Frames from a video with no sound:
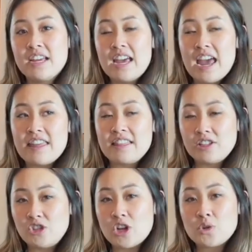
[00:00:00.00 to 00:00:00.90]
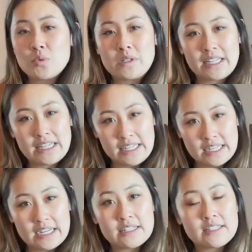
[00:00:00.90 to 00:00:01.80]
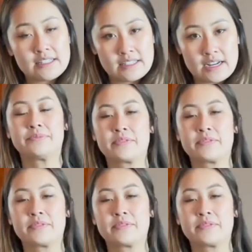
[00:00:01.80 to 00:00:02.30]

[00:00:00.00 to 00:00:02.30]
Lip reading: and they're genuinely here to study.